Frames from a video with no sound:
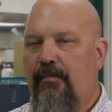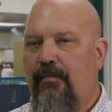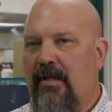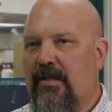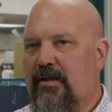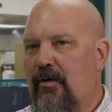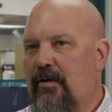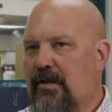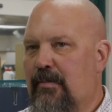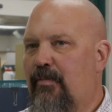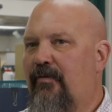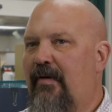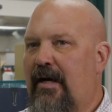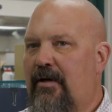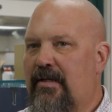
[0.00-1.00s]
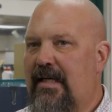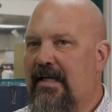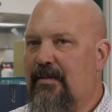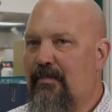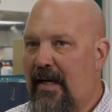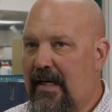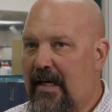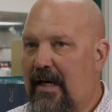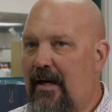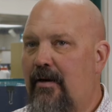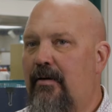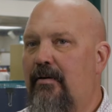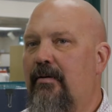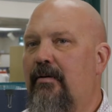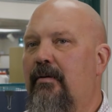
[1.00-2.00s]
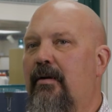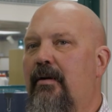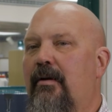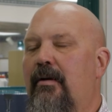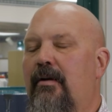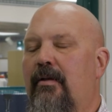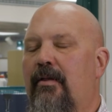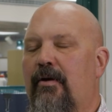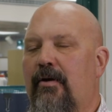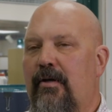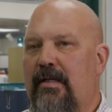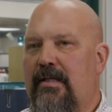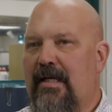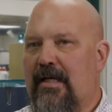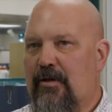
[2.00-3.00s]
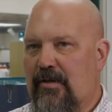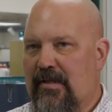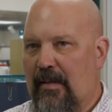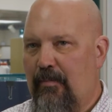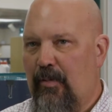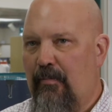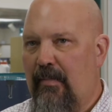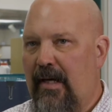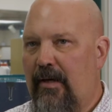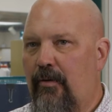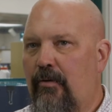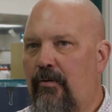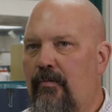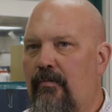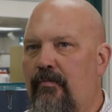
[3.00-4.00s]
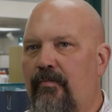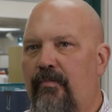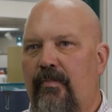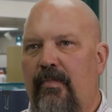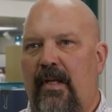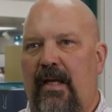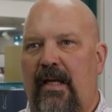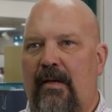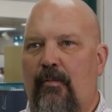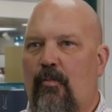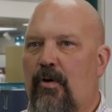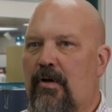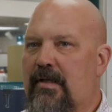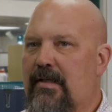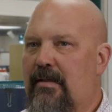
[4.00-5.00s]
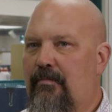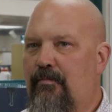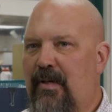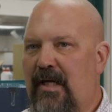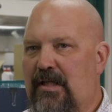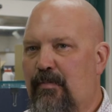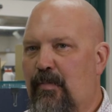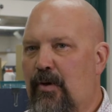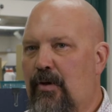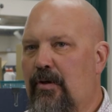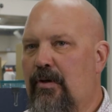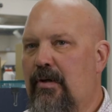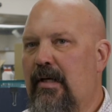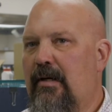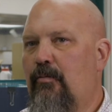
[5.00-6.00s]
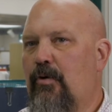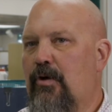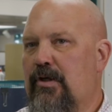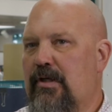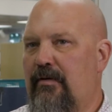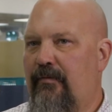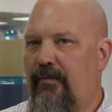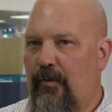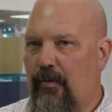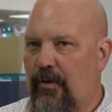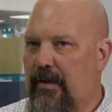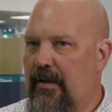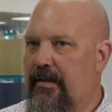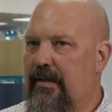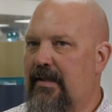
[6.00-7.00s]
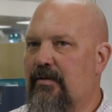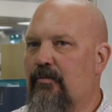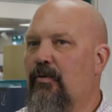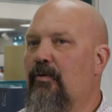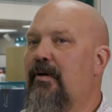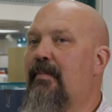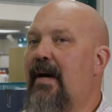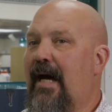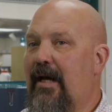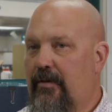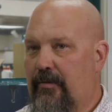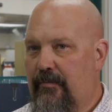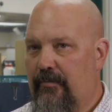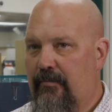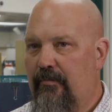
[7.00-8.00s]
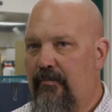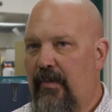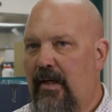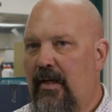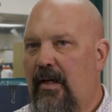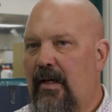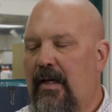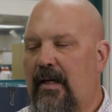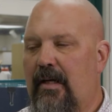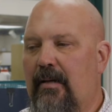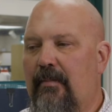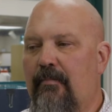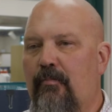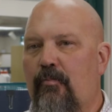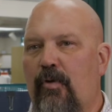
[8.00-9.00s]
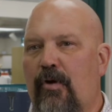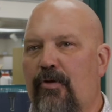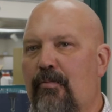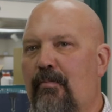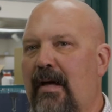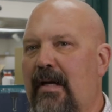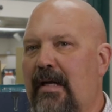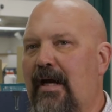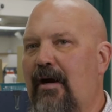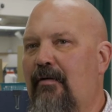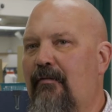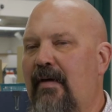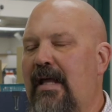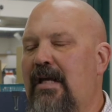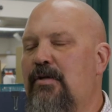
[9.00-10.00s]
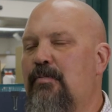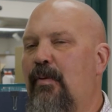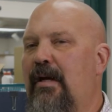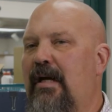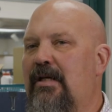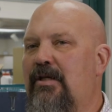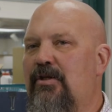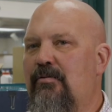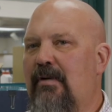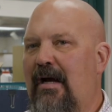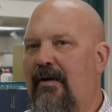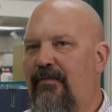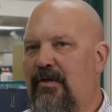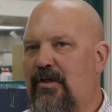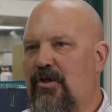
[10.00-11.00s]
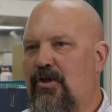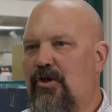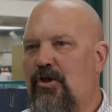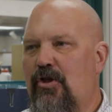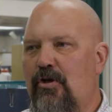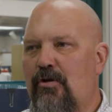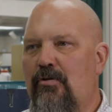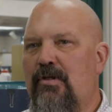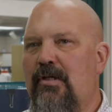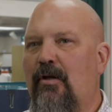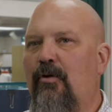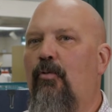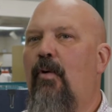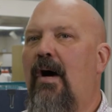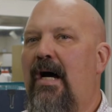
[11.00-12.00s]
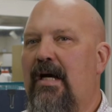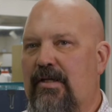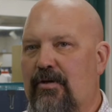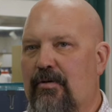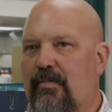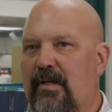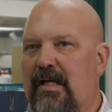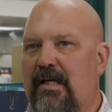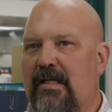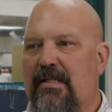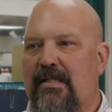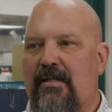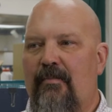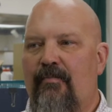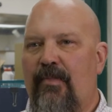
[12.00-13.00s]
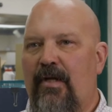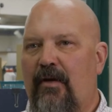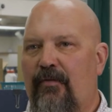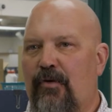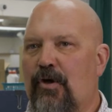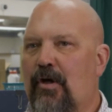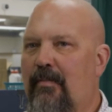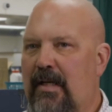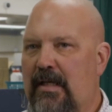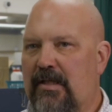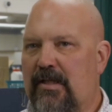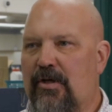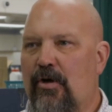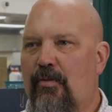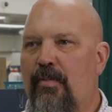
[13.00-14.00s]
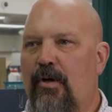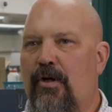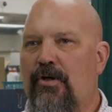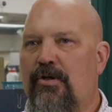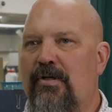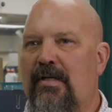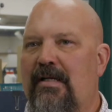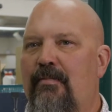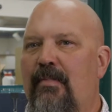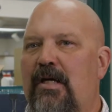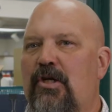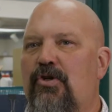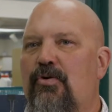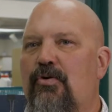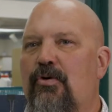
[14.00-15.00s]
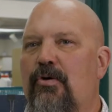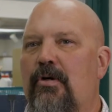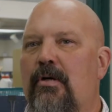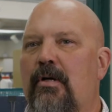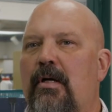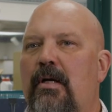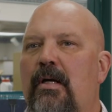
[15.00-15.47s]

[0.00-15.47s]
As long as the provider takes Medicare, they're gonna take your supplemental. It works in Pittsburgh, it works in Florida, it doesn't really matter. With your Medicare Advantage plans, you have to choose a little wiser, because if you're gonna be a snowbird, you need to make sure